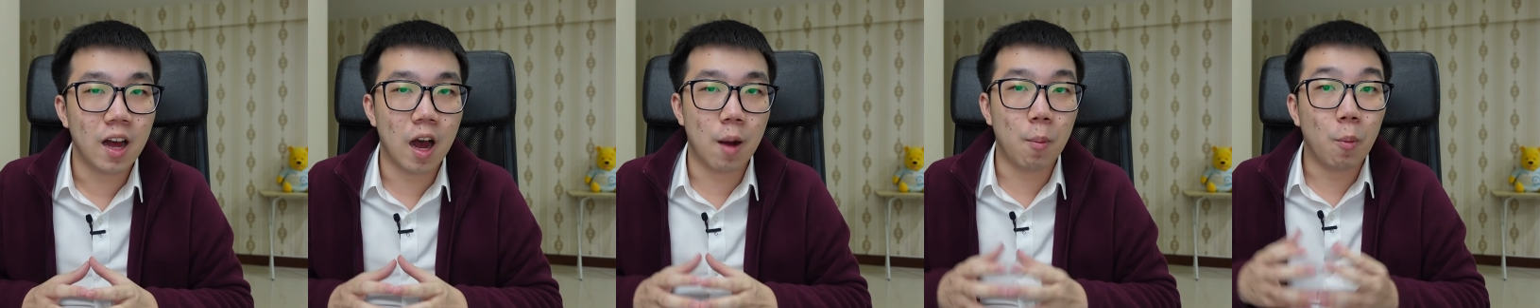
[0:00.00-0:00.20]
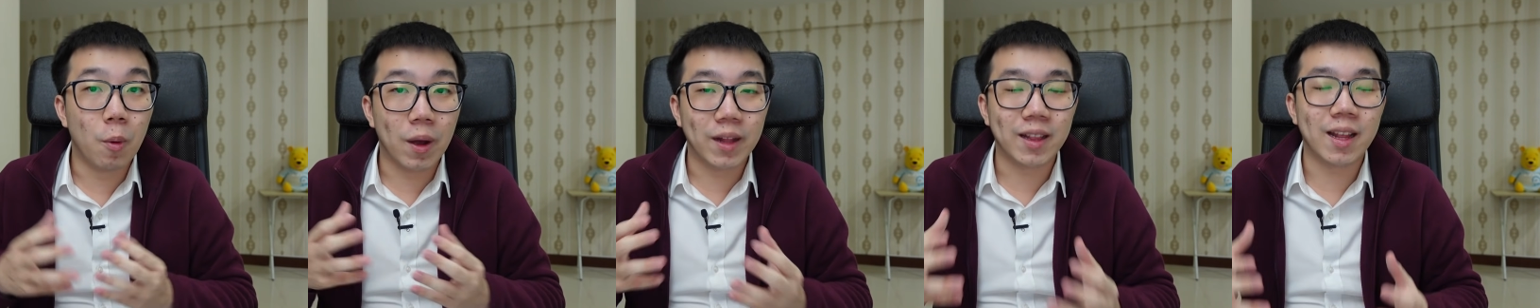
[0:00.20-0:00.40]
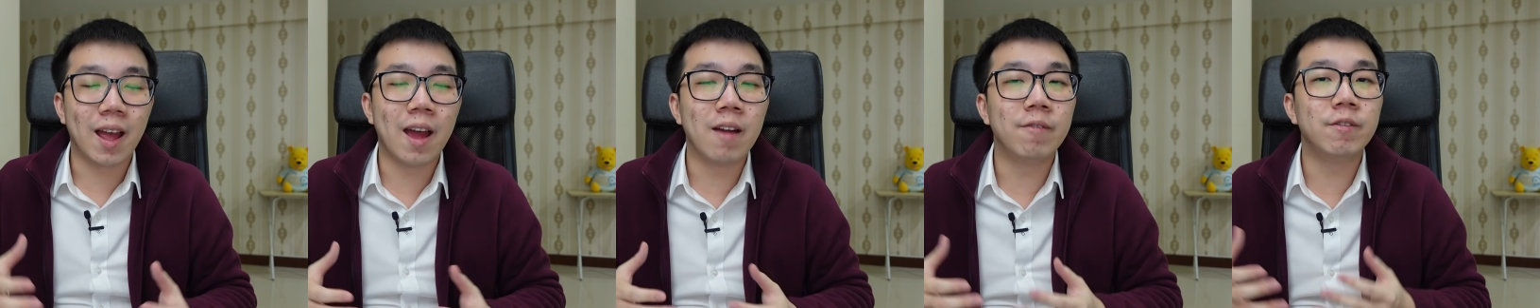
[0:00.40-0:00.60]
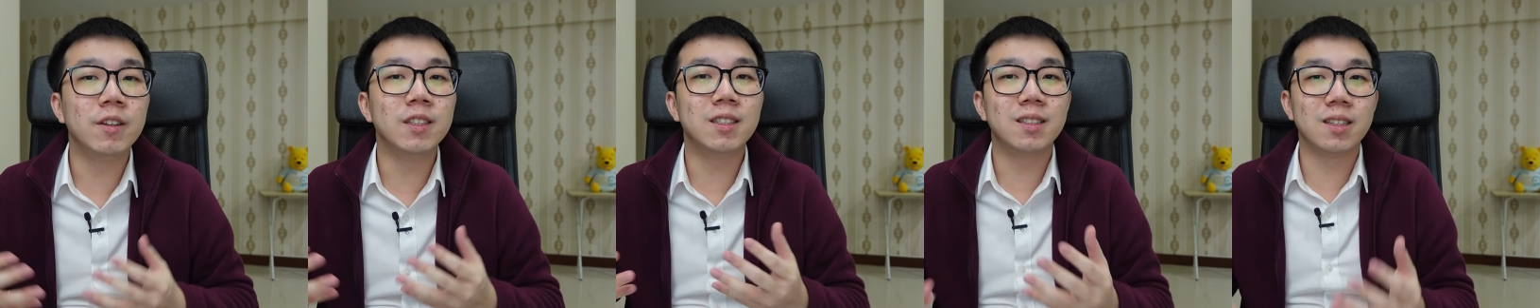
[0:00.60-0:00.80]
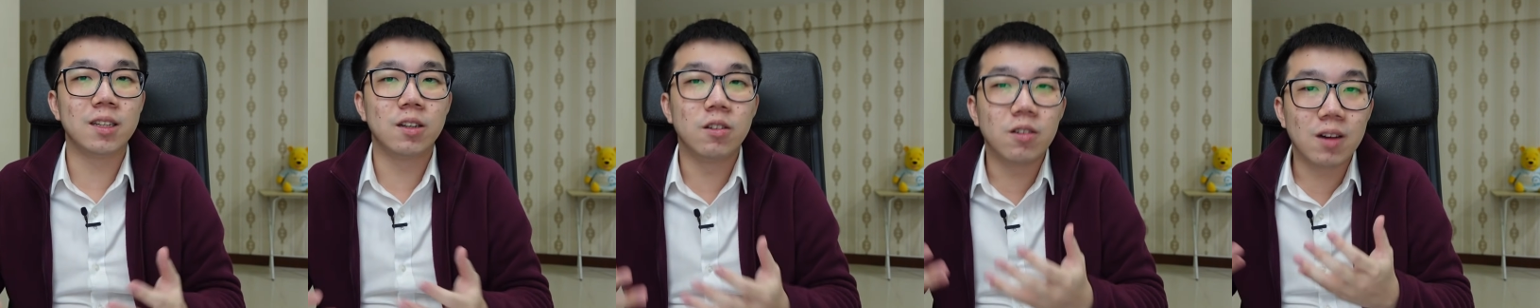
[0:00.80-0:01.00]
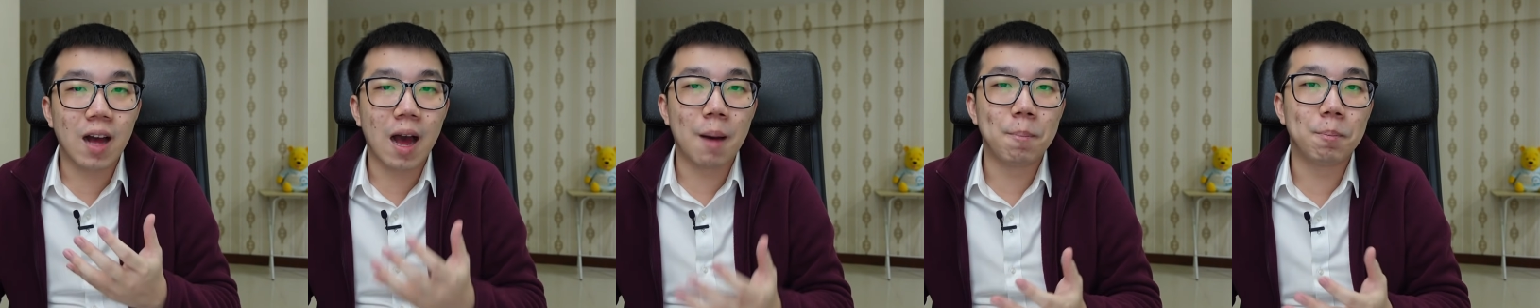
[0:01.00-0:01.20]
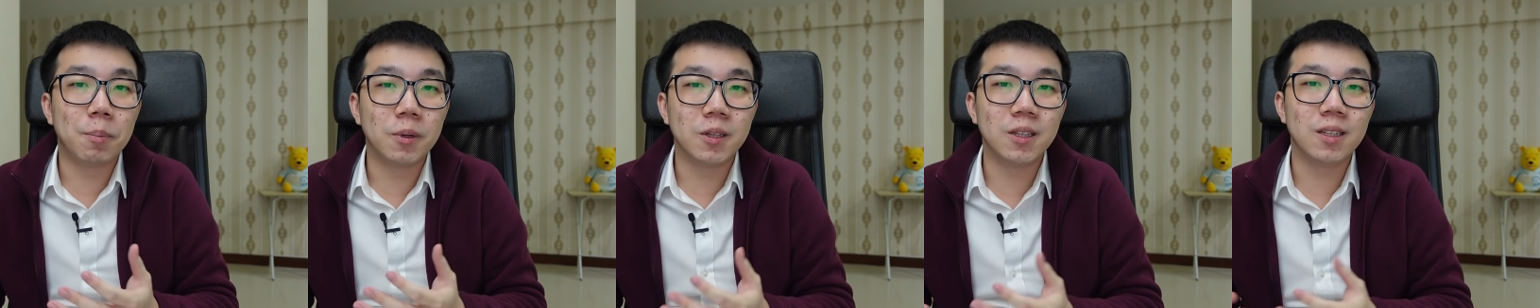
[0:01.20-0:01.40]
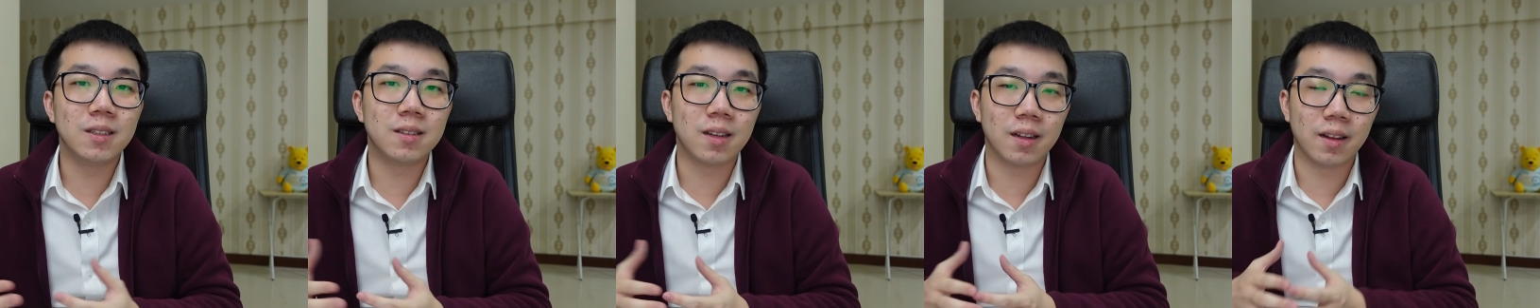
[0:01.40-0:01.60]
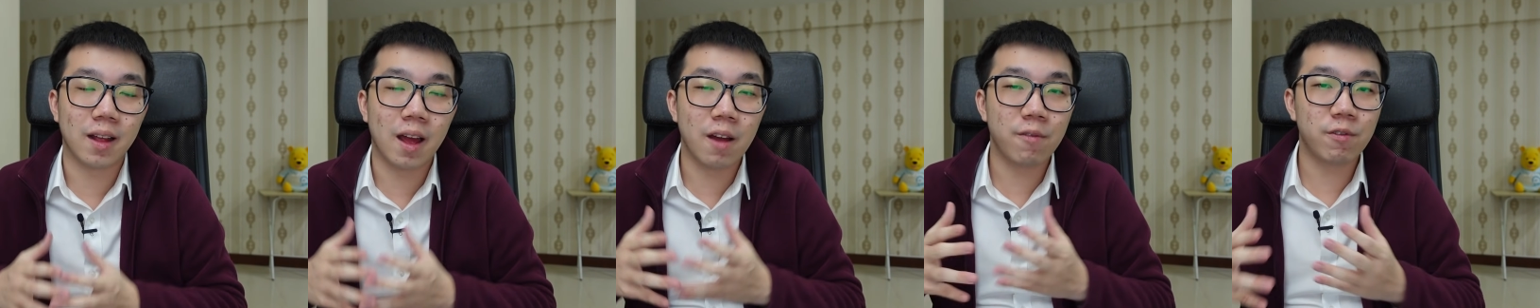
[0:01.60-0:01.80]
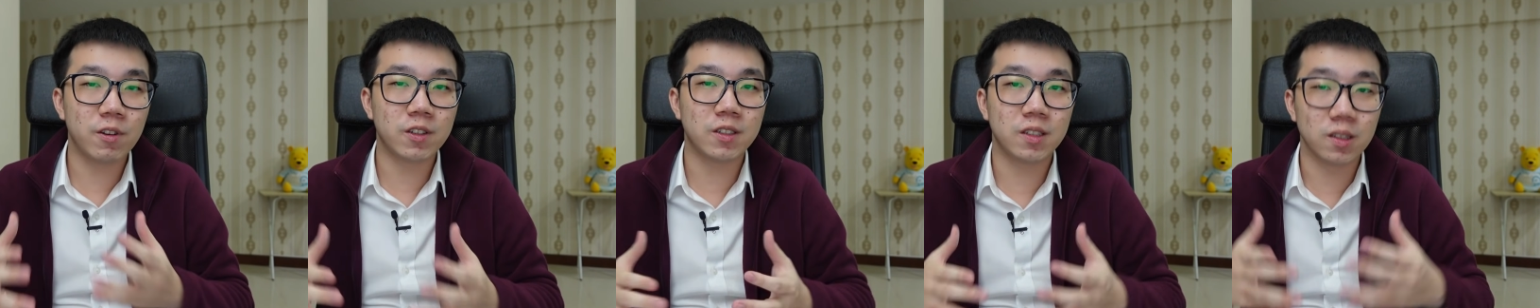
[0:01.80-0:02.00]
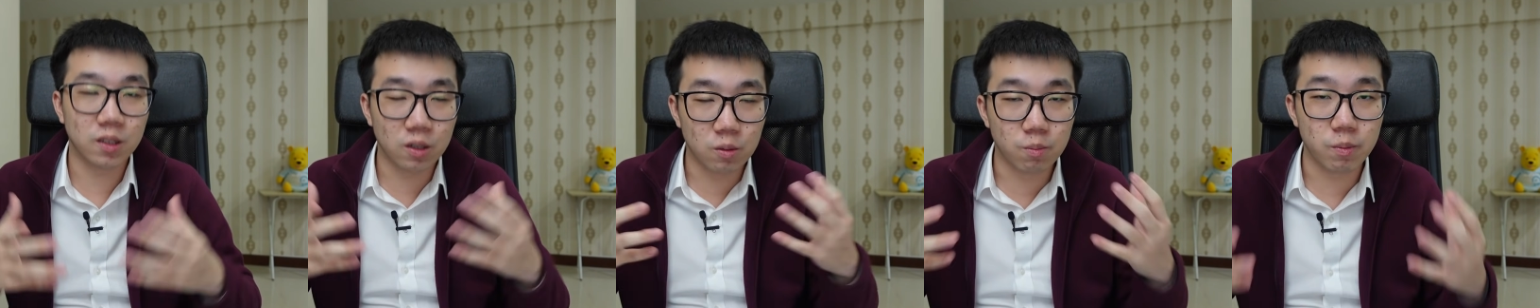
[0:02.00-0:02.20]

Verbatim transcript: um, when every single companies and every single